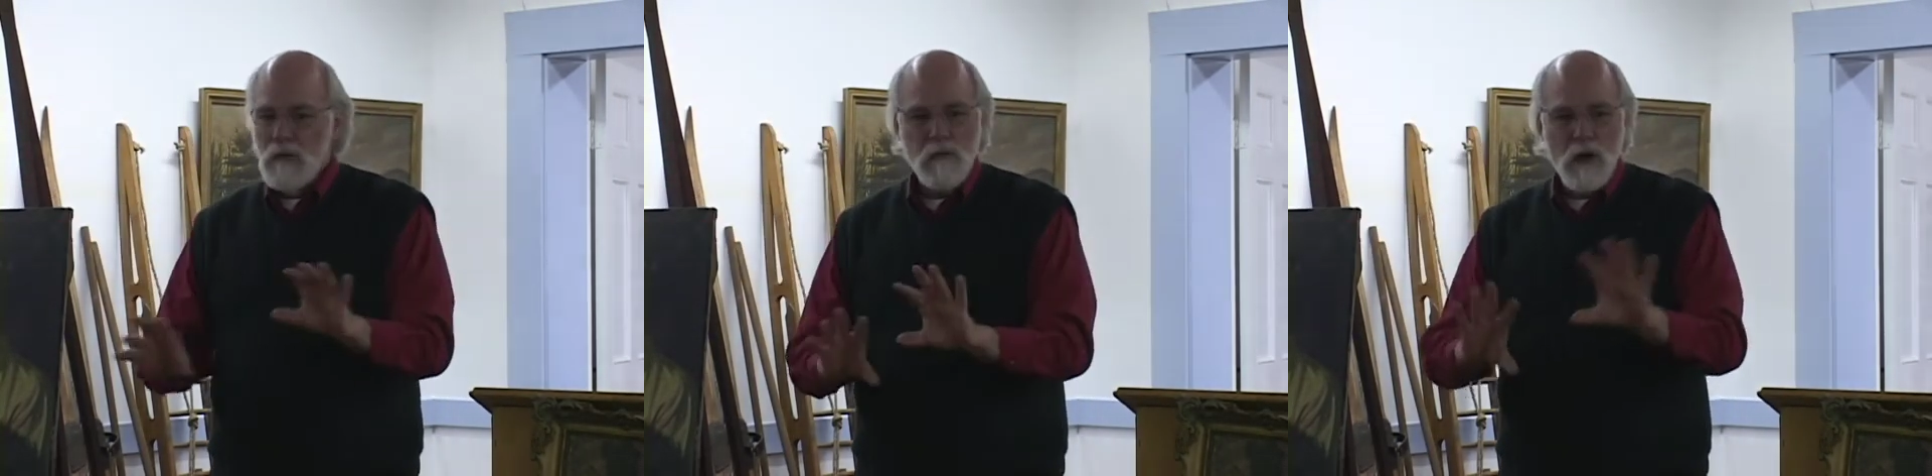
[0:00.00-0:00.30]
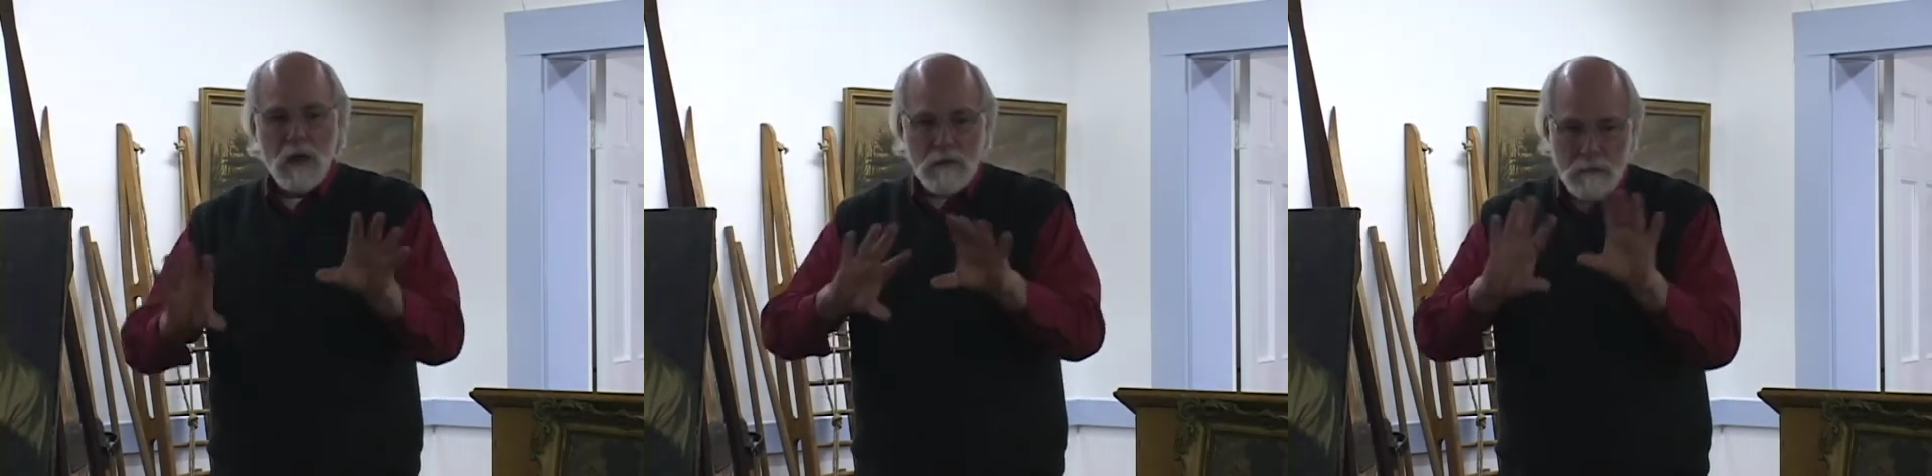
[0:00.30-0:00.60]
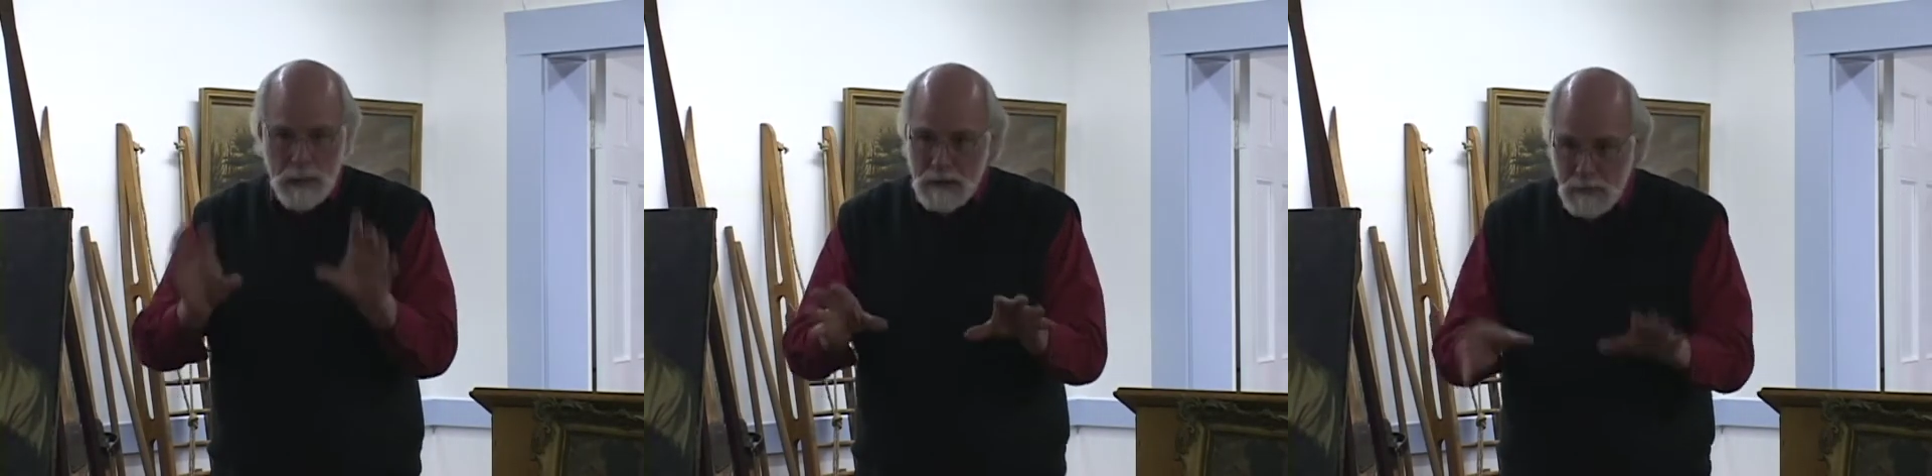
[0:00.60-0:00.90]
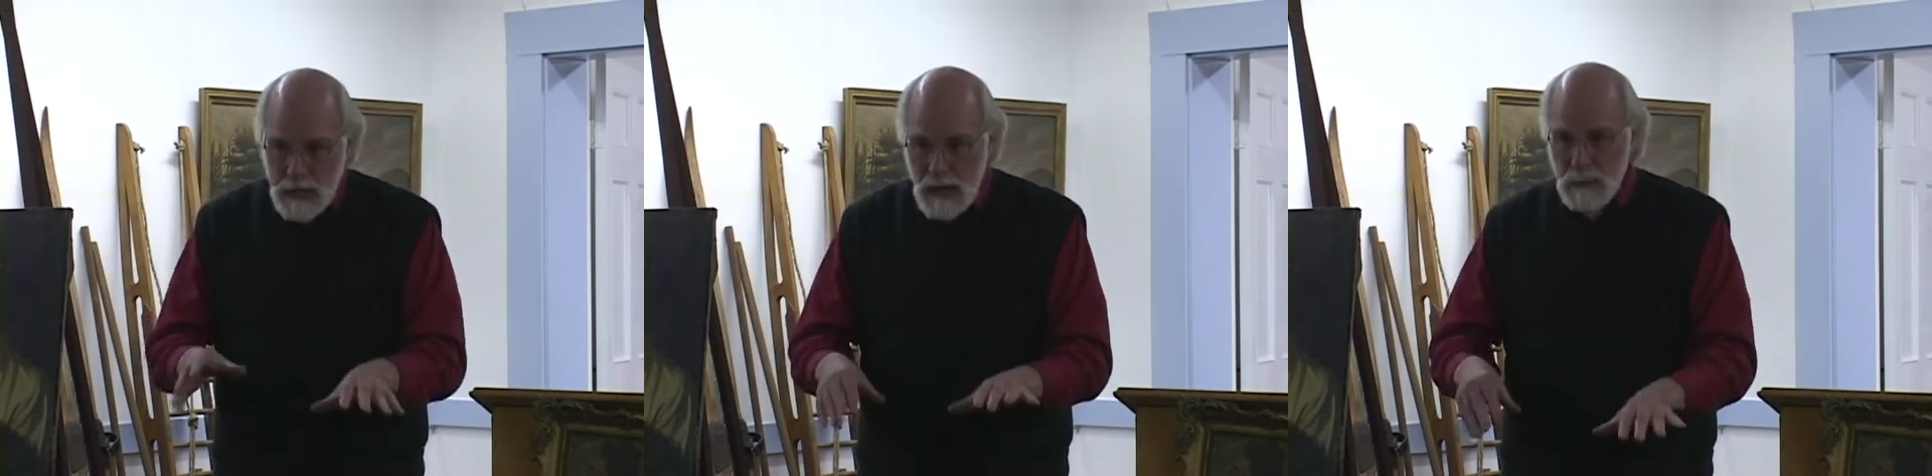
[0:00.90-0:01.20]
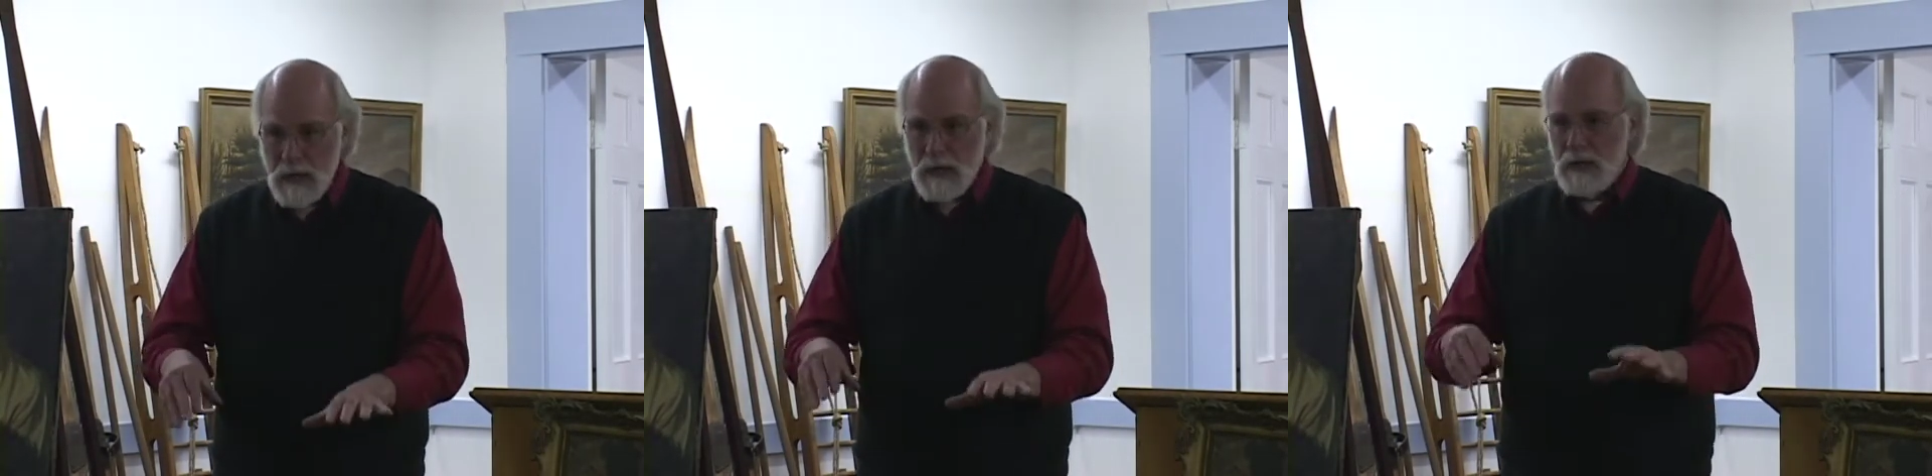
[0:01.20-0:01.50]
For all the big
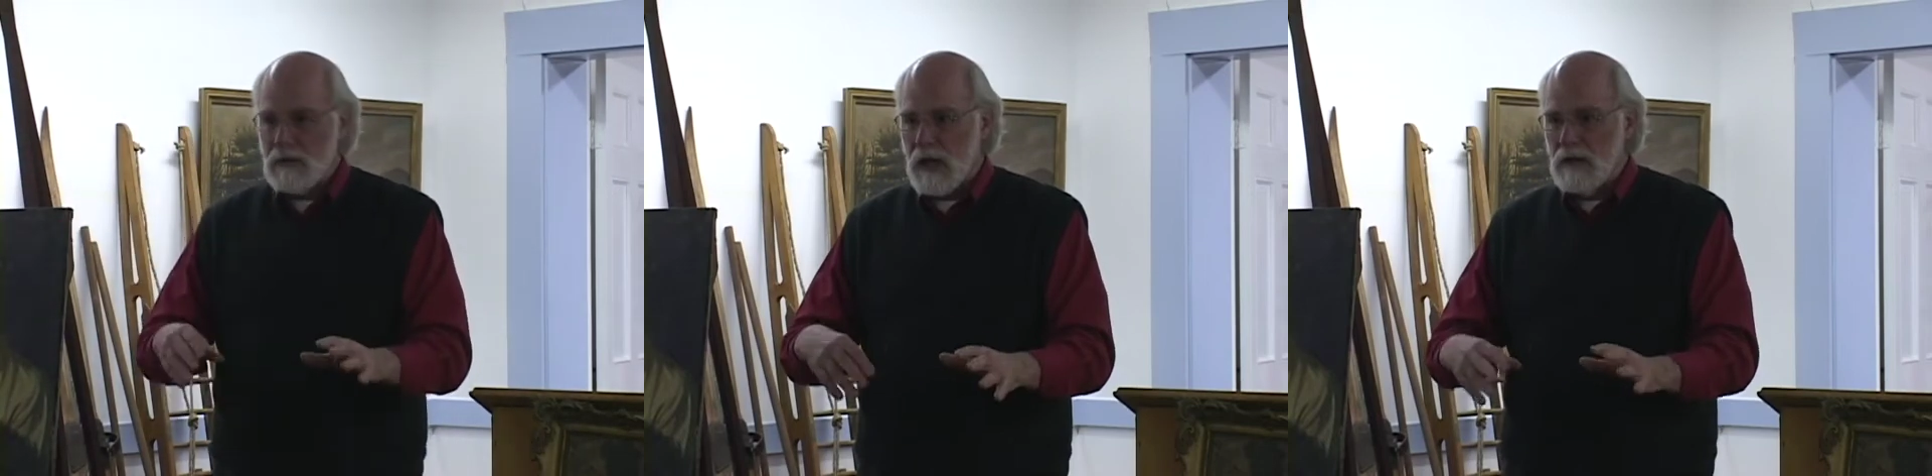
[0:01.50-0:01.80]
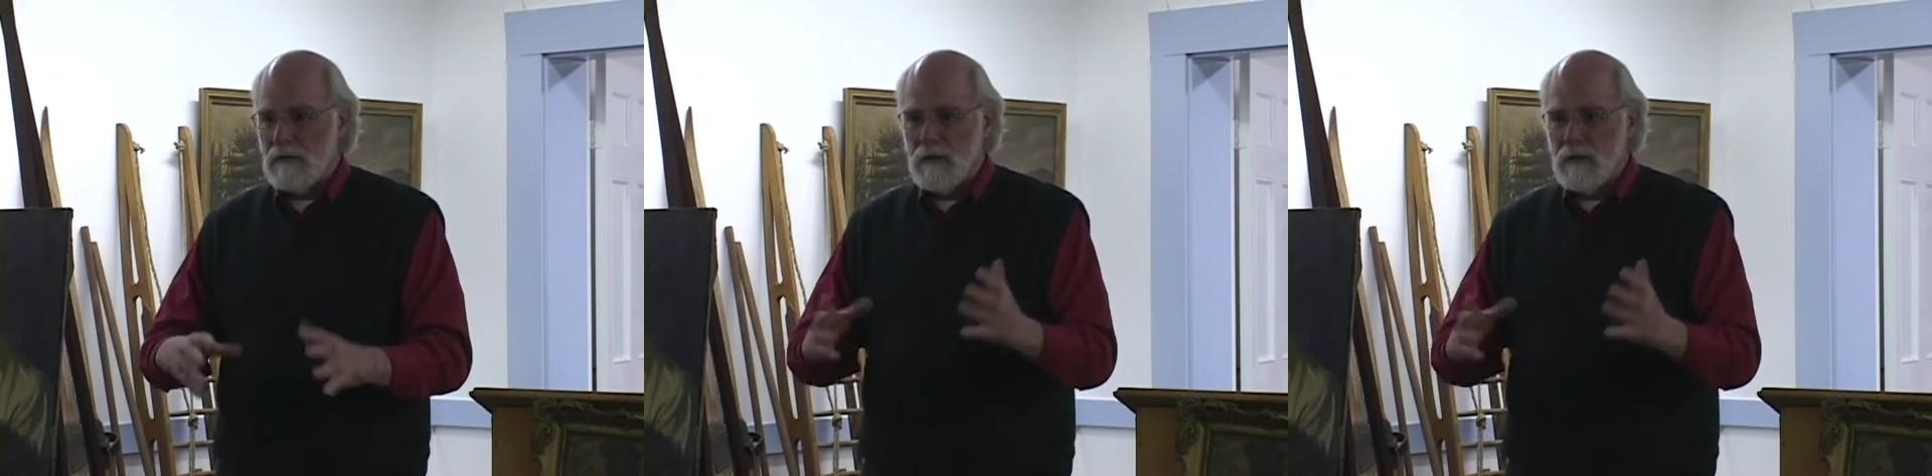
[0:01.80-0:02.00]
VIPs, like